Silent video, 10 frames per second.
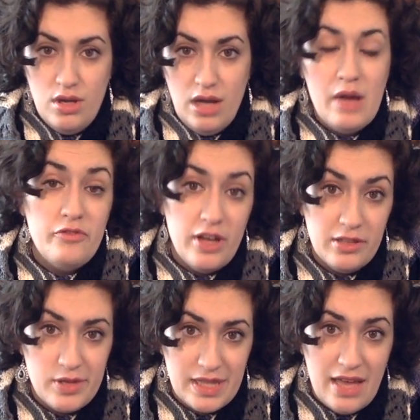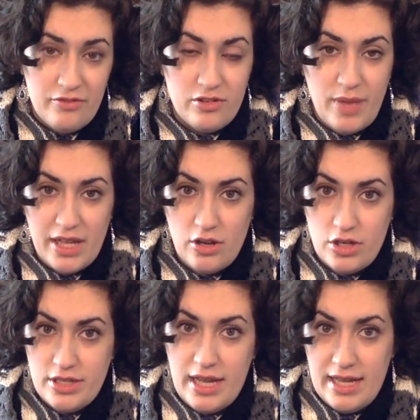I'm following that for my
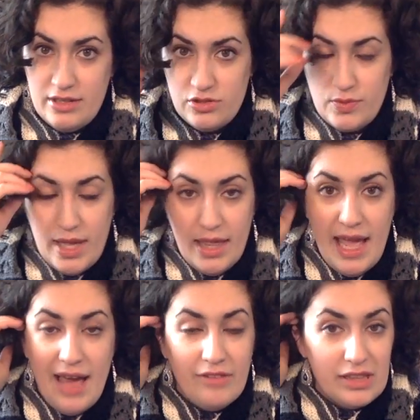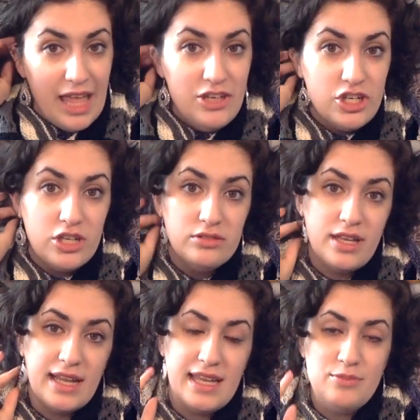yarn diet as well. I have a ledger
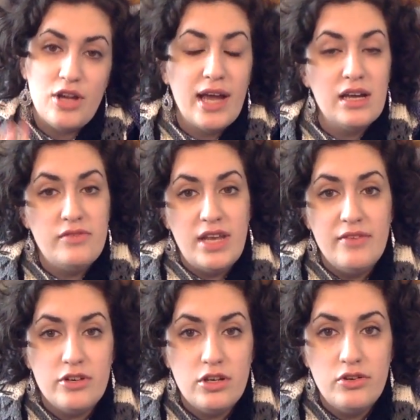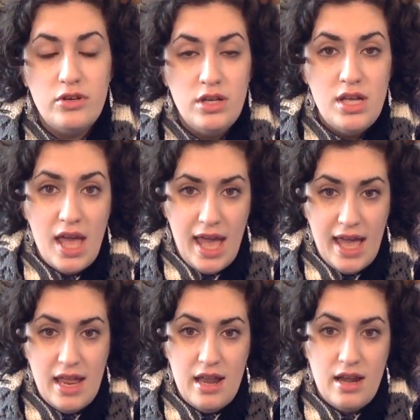that I keep track of in Evernote,
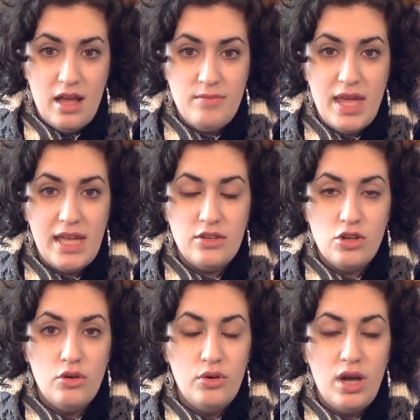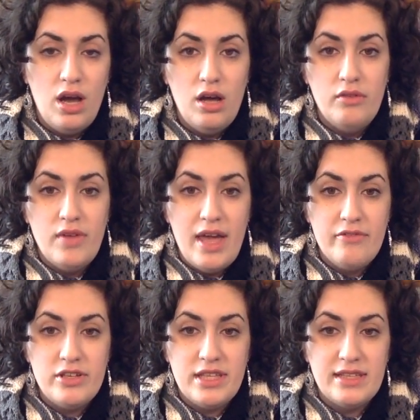and I make note of
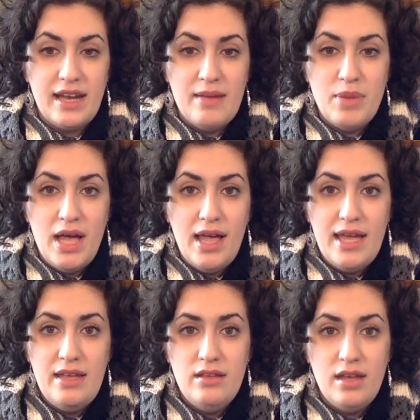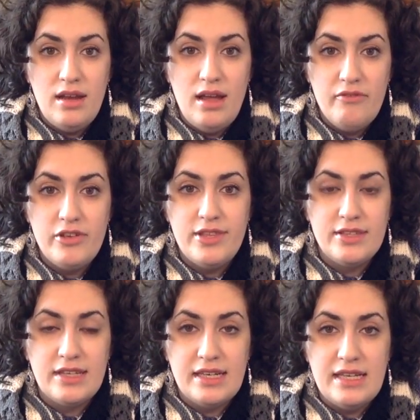everything that I buy and everything
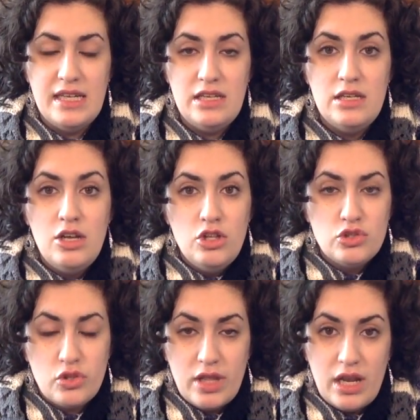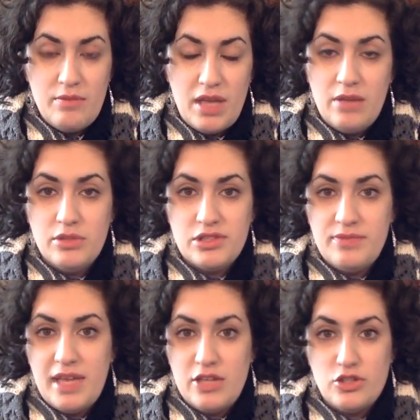that I knit, so that I'm able to
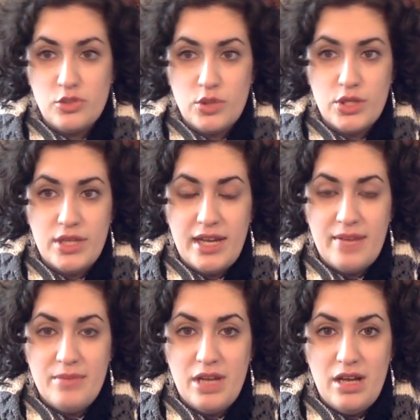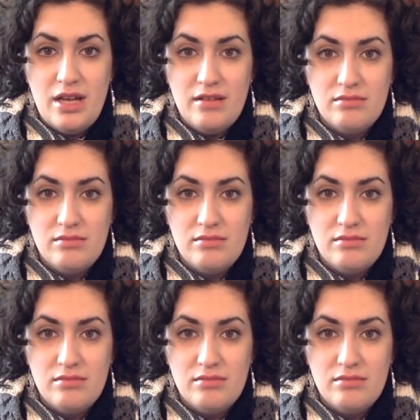make sure that I'm not,